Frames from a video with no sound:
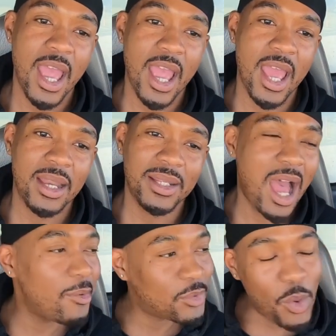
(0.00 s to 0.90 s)
And
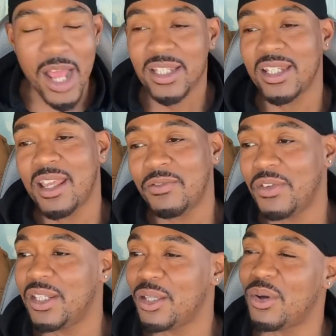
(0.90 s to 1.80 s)
yeah, I was watching that
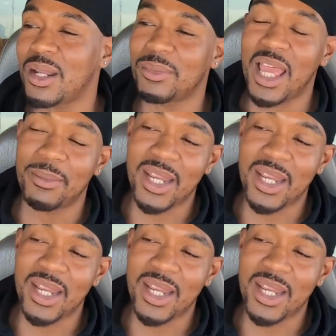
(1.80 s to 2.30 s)
video and I'm like,